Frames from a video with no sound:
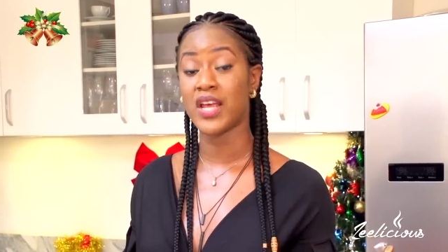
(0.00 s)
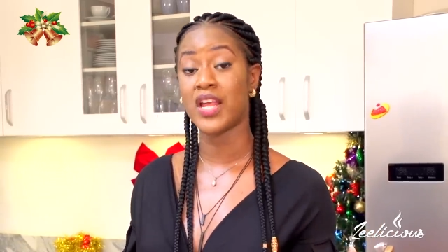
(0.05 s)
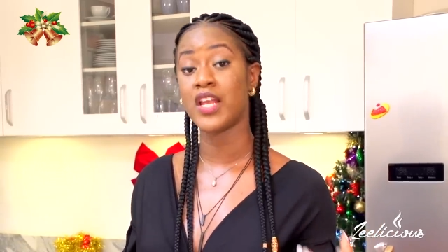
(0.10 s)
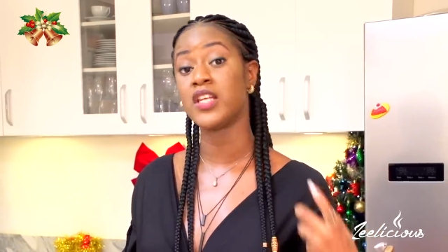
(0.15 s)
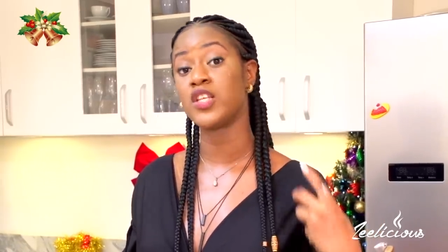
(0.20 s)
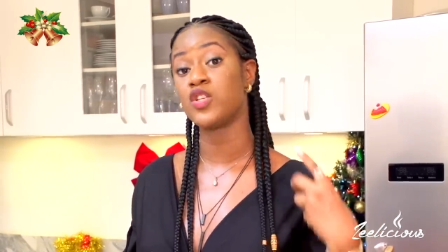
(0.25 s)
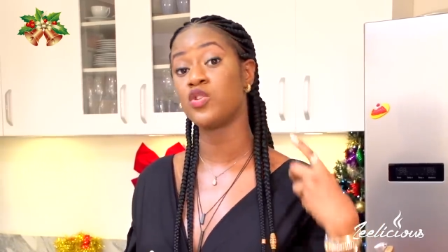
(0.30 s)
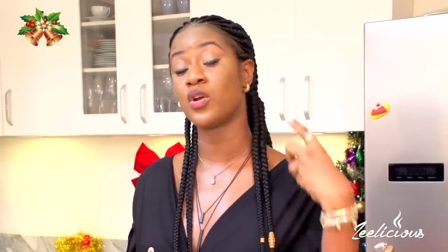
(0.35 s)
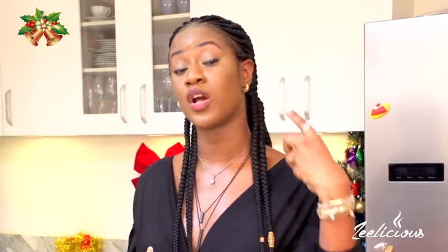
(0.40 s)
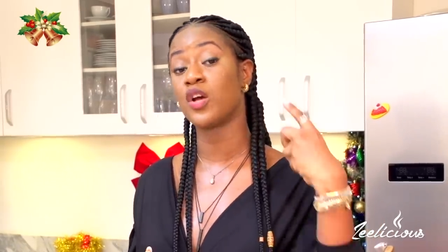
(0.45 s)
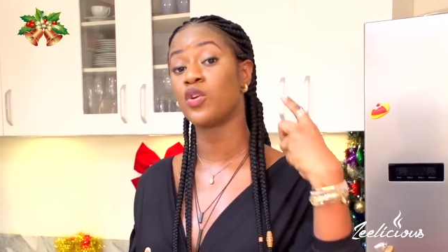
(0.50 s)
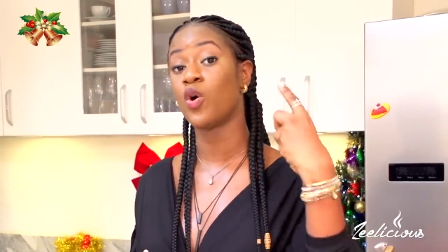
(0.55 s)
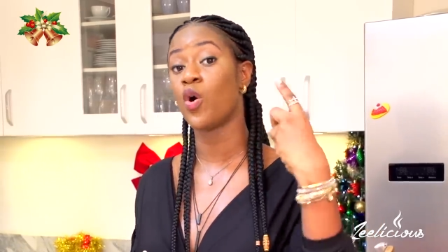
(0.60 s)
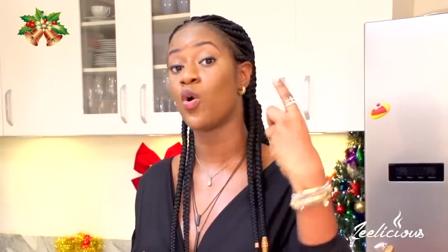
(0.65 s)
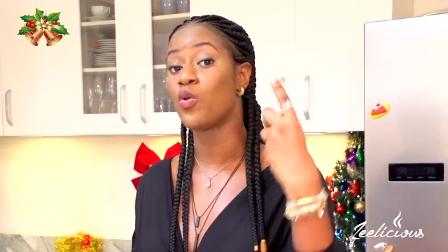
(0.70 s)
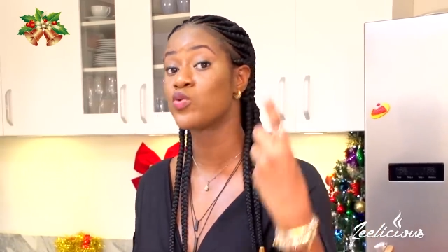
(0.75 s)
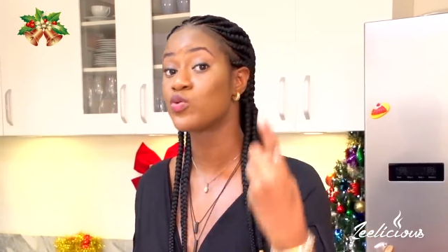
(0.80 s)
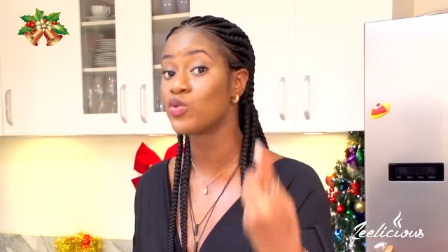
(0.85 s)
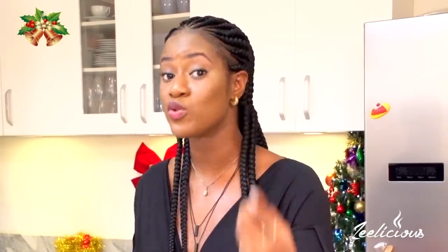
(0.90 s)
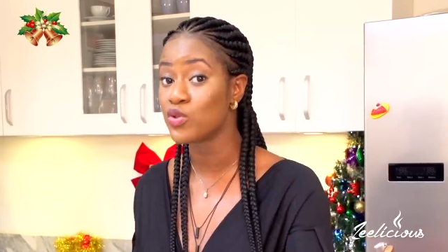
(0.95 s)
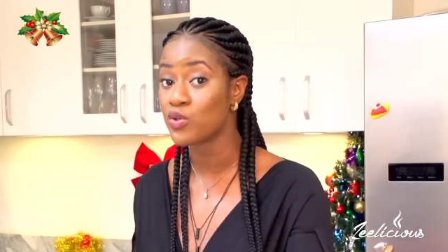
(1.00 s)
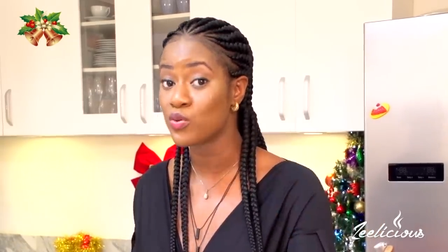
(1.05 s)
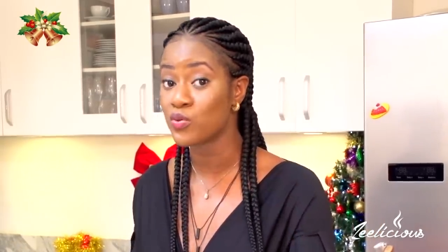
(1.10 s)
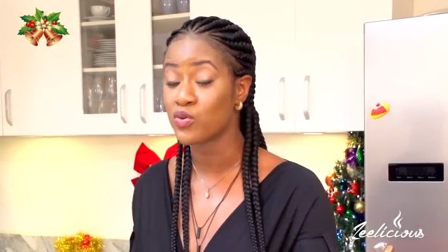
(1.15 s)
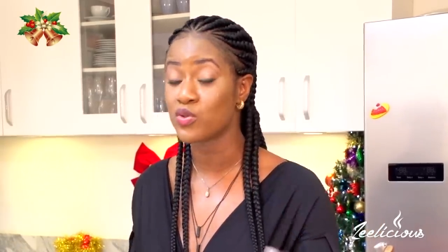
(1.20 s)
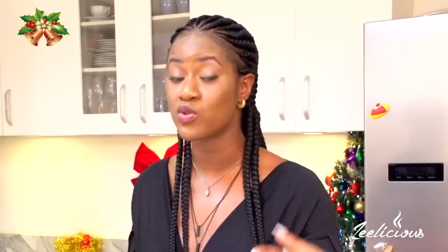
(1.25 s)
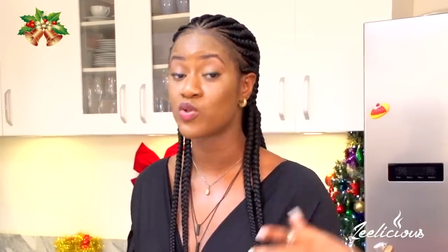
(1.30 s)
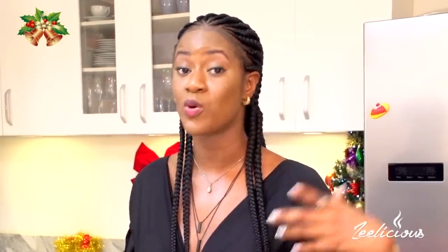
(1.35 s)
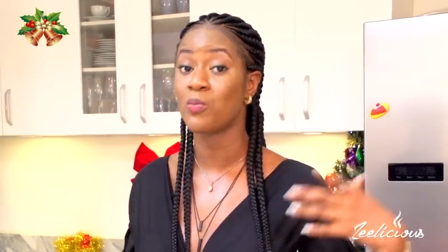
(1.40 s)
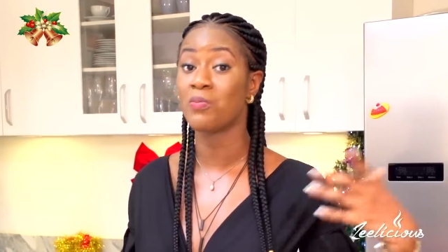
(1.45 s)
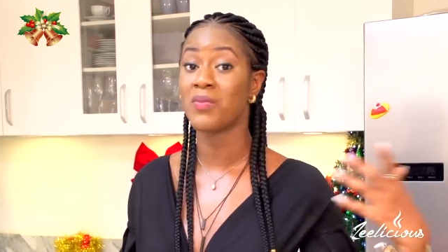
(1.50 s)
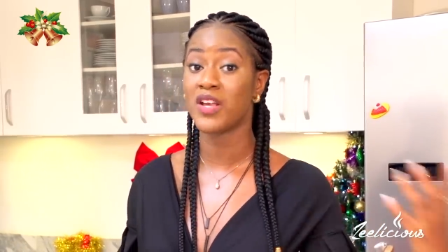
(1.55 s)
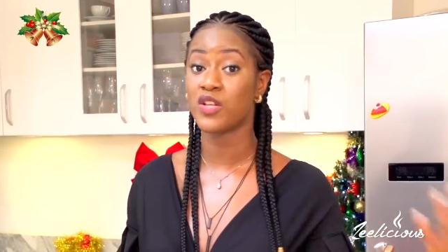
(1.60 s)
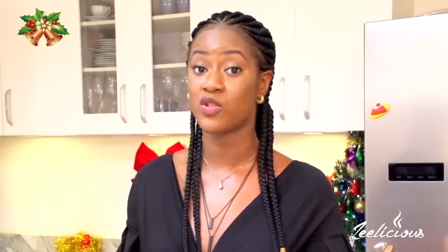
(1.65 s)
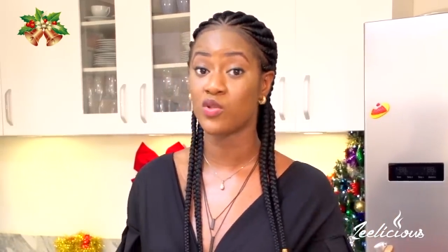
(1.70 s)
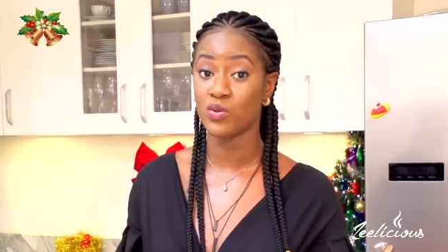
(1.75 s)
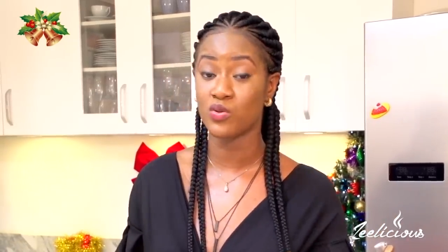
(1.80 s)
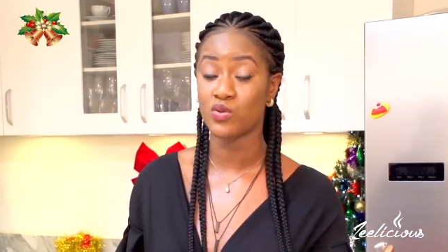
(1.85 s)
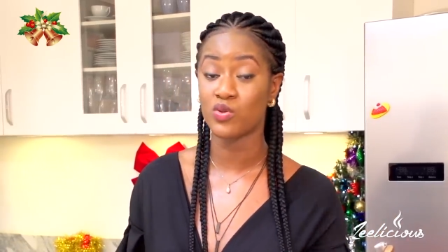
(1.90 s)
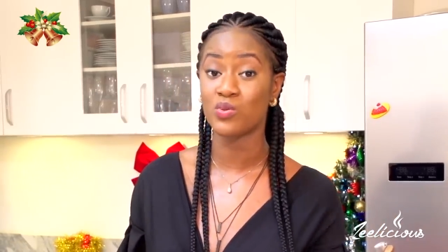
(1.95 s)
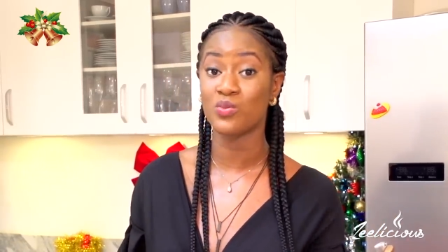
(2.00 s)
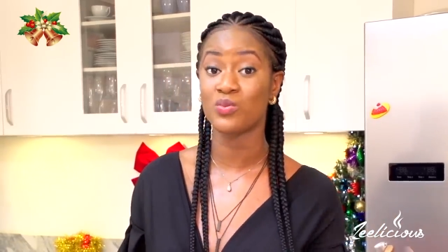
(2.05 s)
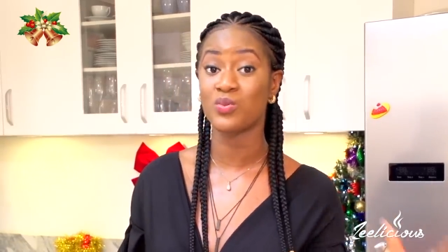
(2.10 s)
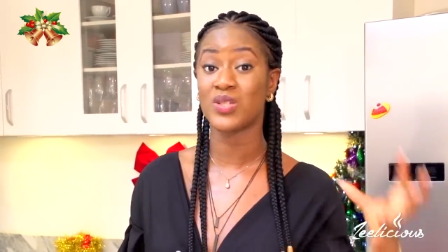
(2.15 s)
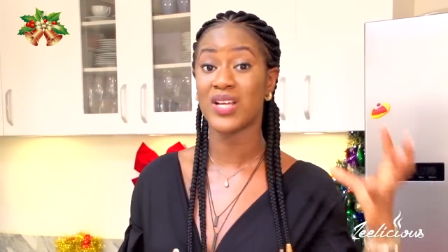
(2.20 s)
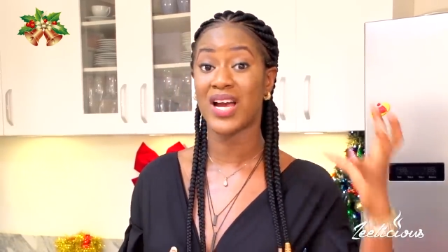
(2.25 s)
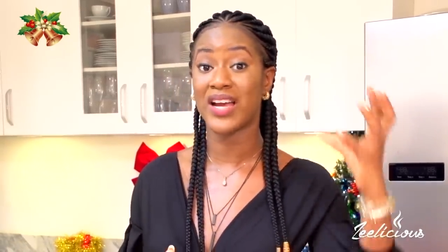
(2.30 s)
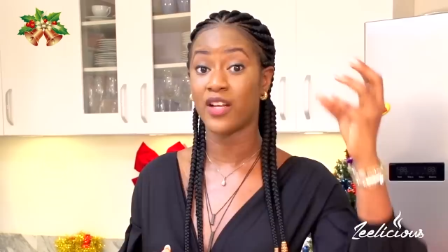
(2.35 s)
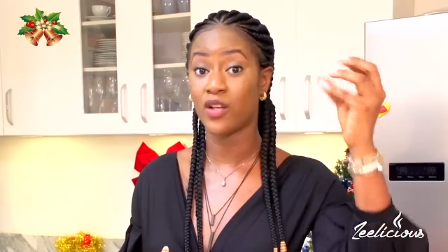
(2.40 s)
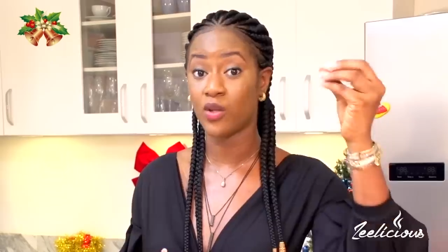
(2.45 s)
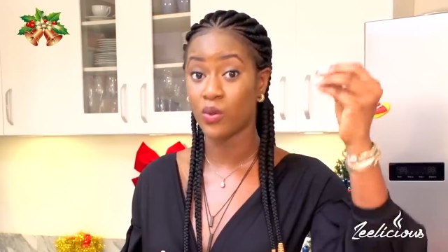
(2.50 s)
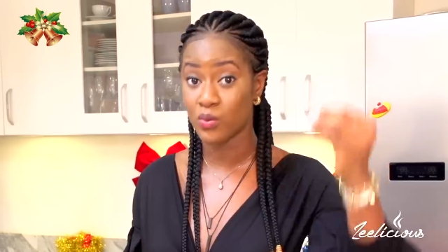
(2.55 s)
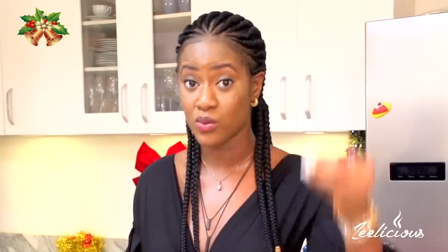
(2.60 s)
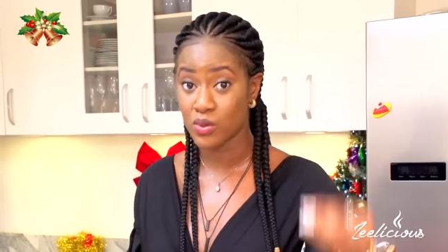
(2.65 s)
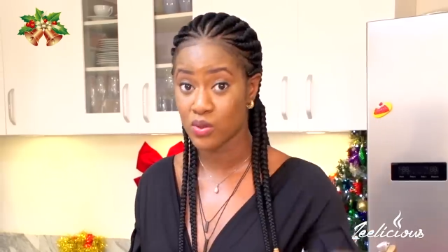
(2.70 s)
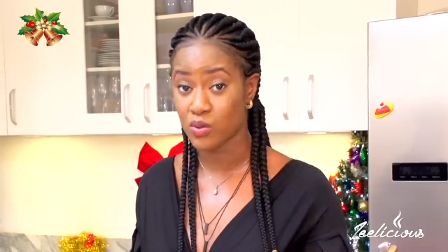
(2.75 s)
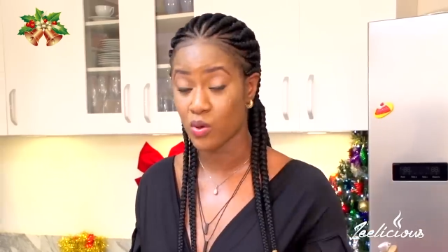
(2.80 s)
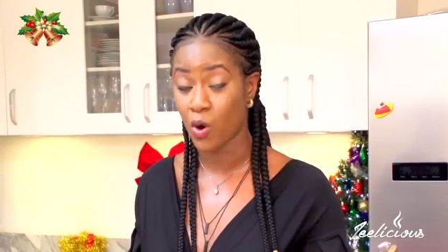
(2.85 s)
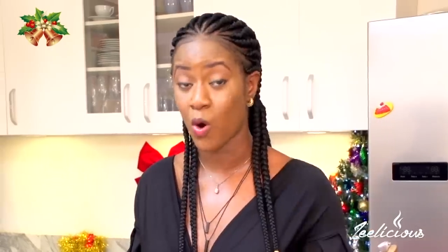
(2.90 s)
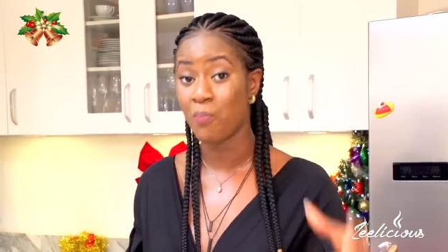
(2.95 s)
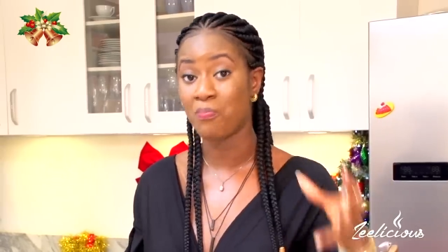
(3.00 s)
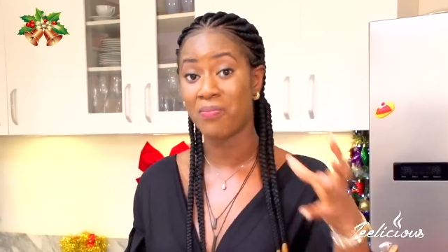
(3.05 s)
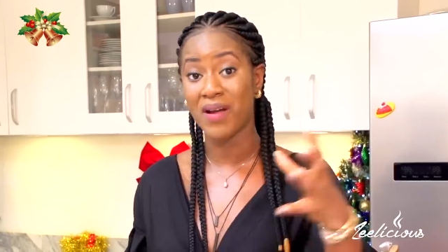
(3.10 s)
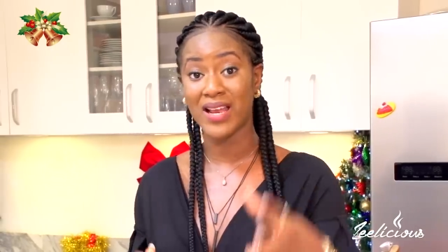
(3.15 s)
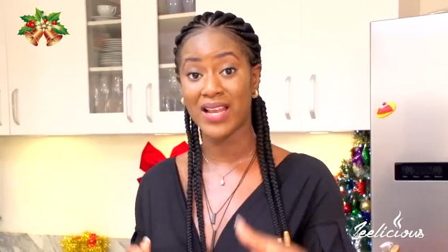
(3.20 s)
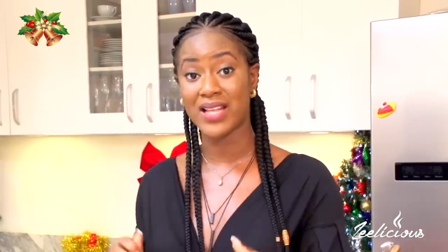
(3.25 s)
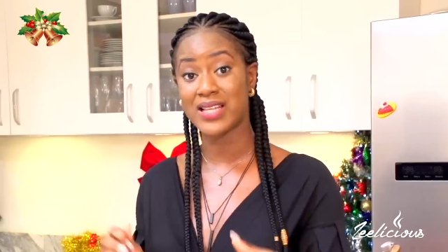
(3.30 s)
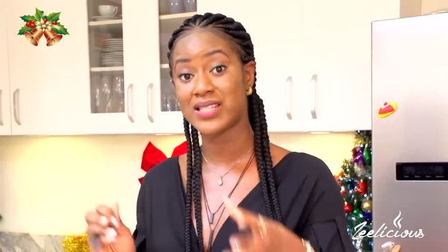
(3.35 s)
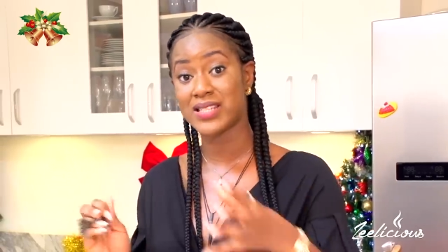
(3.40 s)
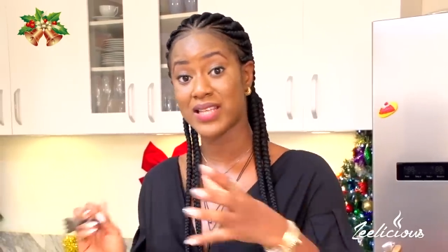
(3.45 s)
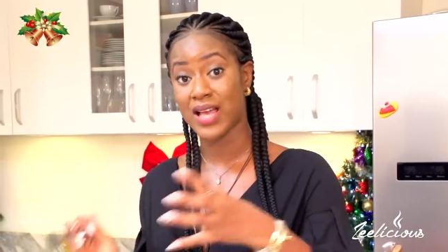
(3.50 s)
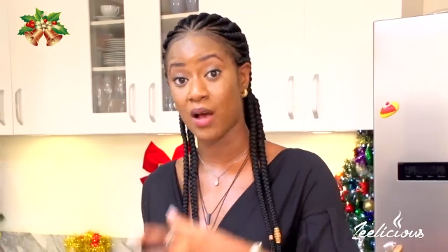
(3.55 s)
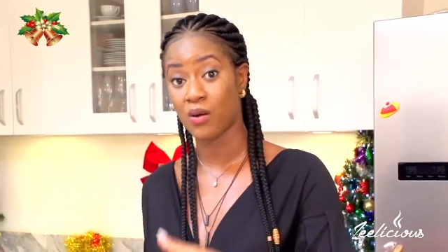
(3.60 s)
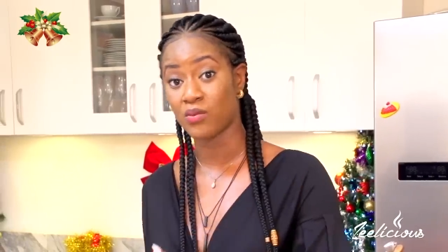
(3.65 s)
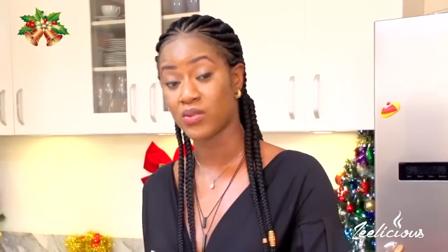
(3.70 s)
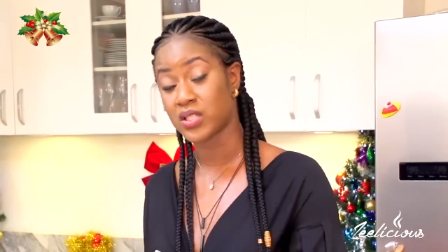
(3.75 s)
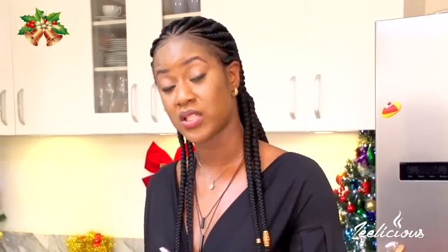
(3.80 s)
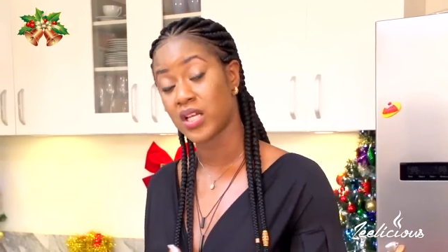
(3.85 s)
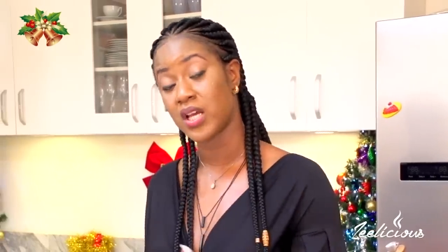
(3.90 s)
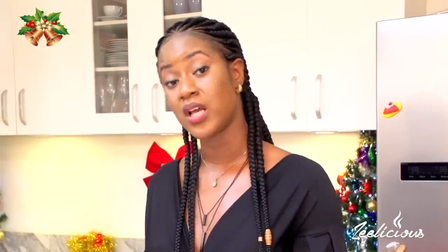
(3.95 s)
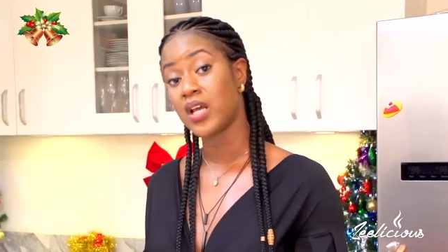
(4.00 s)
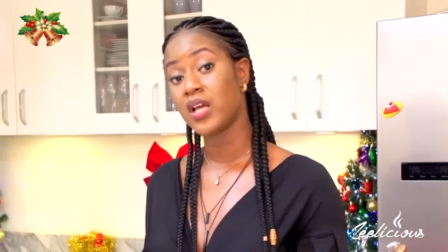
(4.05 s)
and you can also use tomatoes to dilute or balance out